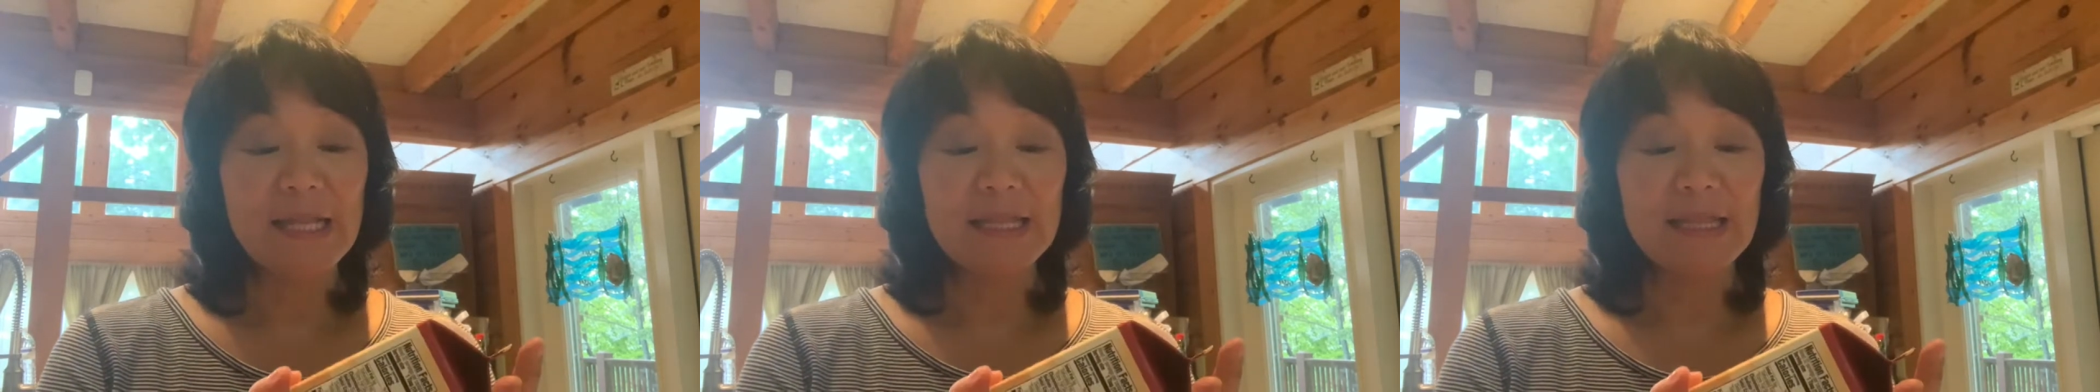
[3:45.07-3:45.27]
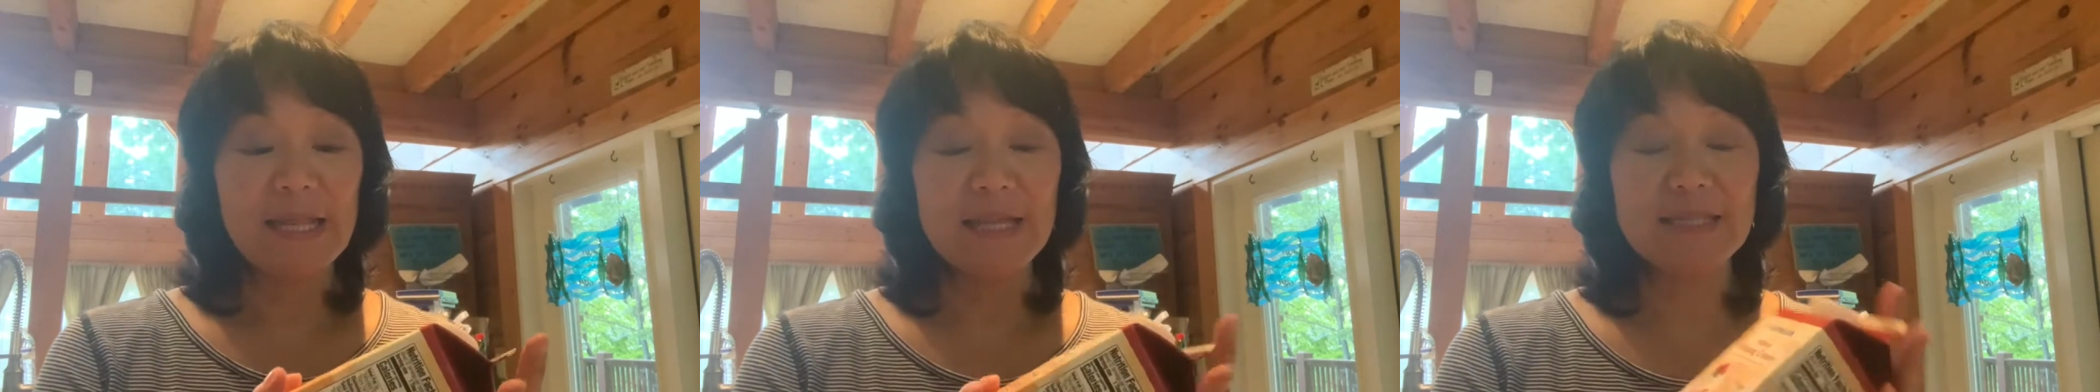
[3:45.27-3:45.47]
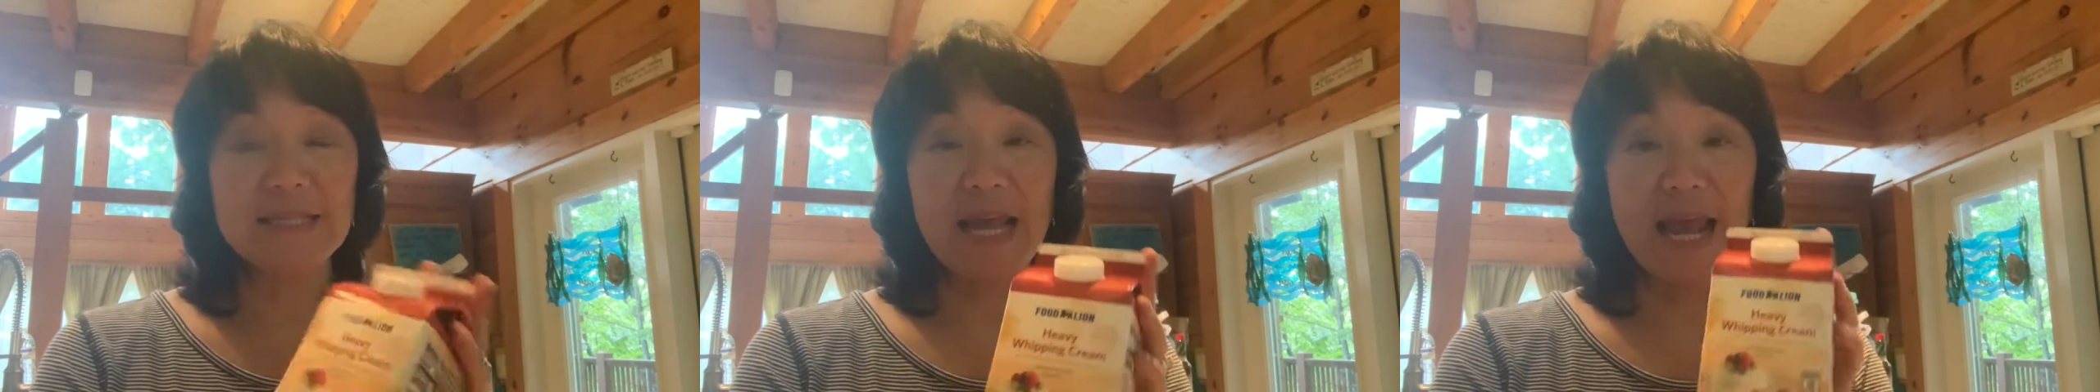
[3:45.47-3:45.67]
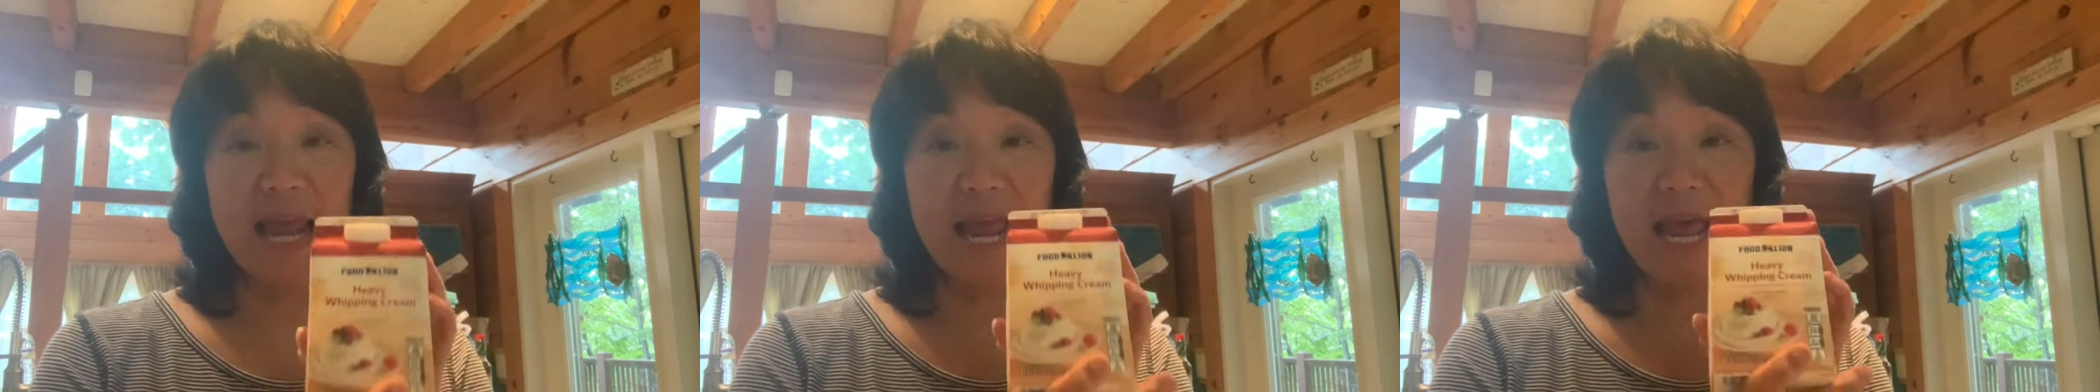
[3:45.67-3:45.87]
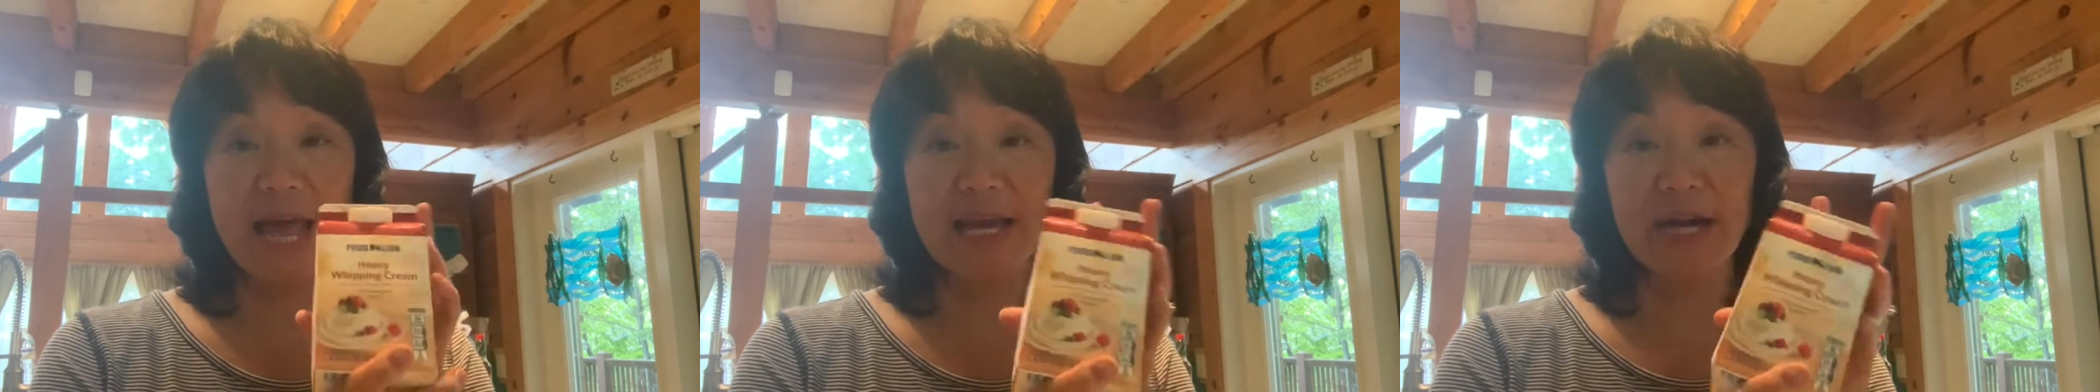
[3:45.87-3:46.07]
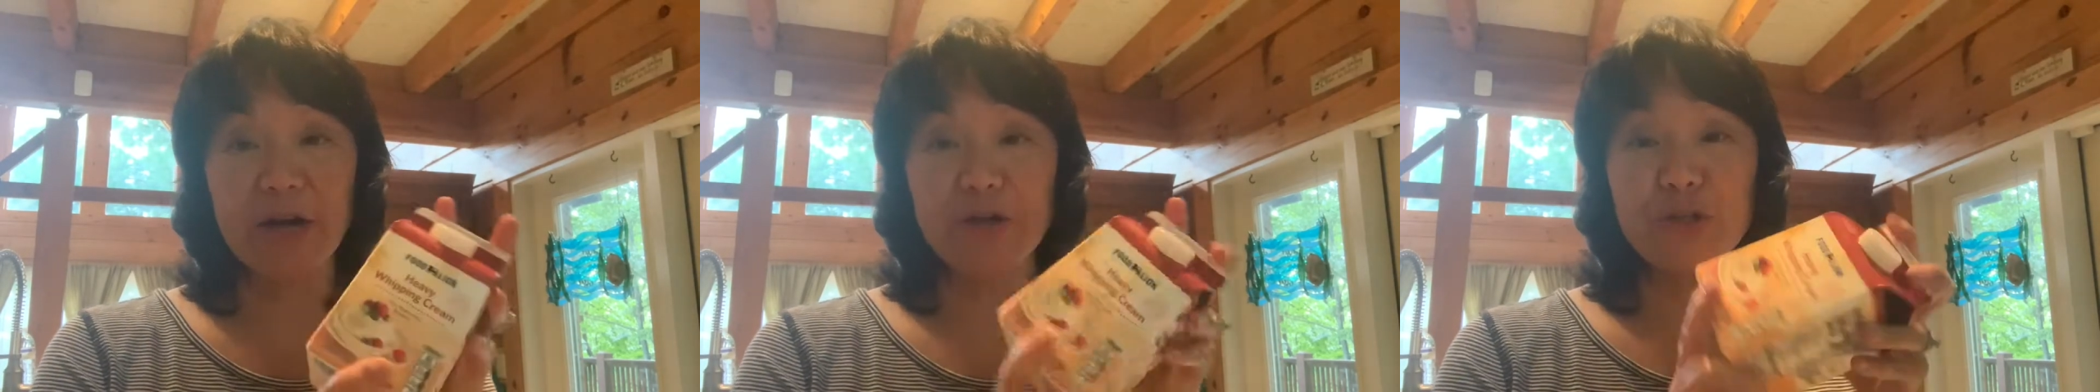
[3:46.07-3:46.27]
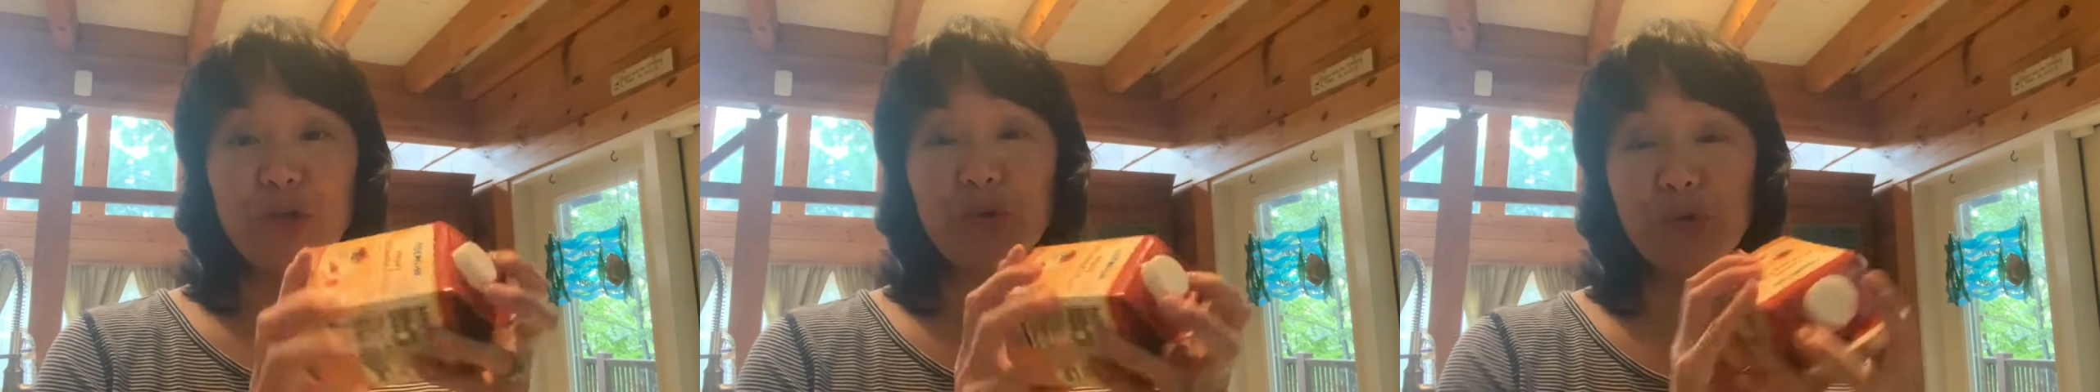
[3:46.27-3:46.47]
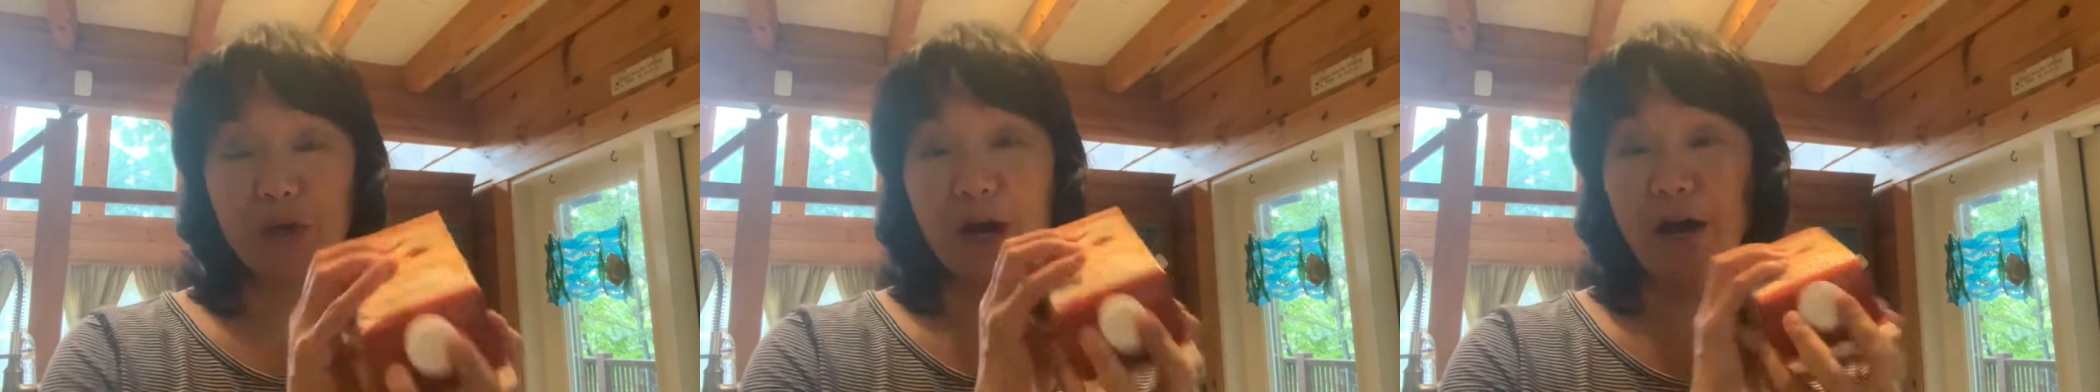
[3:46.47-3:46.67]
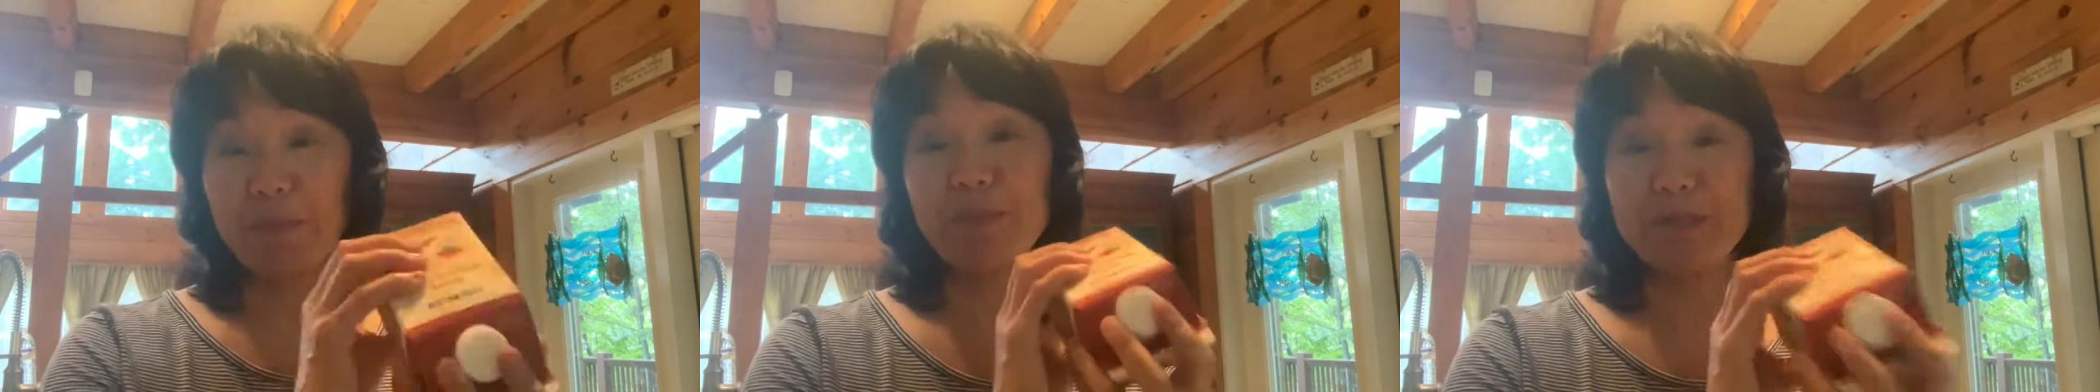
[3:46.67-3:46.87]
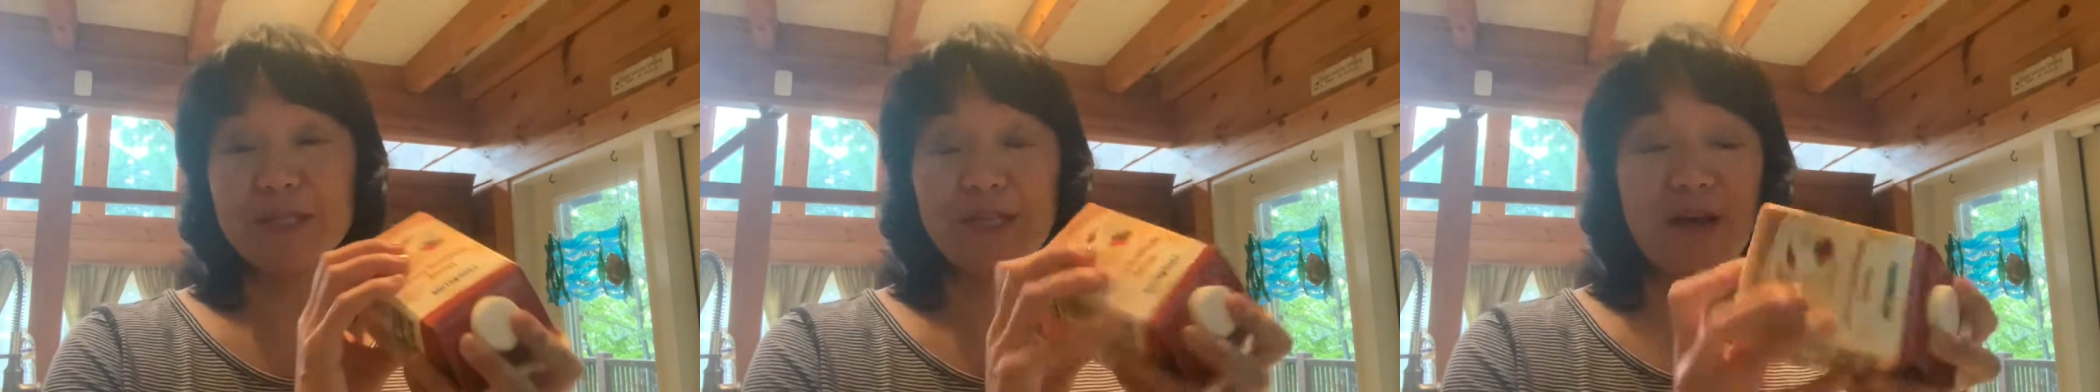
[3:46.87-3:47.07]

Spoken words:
Let's add our 2 cups